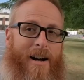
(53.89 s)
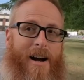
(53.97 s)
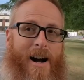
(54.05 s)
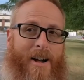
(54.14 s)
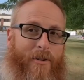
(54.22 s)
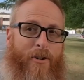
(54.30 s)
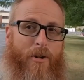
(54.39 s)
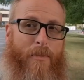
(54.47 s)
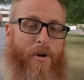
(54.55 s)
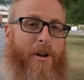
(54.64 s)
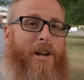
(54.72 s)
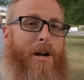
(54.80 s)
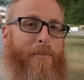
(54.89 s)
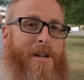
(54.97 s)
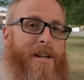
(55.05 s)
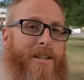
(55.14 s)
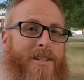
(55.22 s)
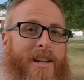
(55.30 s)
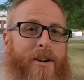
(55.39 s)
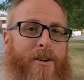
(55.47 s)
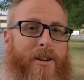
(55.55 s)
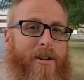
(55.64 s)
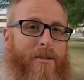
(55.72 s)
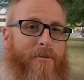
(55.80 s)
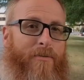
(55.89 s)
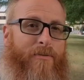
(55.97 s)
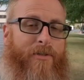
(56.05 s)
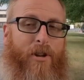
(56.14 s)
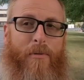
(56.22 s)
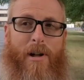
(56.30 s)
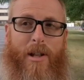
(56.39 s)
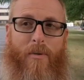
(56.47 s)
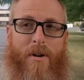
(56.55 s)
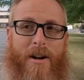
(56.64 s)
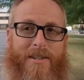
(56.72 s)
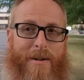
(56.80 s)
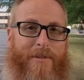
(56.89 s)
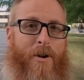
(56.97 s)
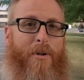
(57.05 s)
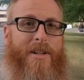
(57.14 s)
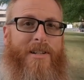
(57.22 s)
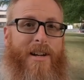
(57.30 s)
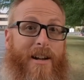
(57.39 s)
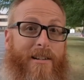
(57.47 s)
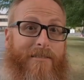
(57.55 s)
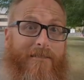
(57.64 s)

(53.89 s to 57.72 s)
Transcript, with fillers: I don't know about Kip. He can stay out here and film all he wants. I'm going inside.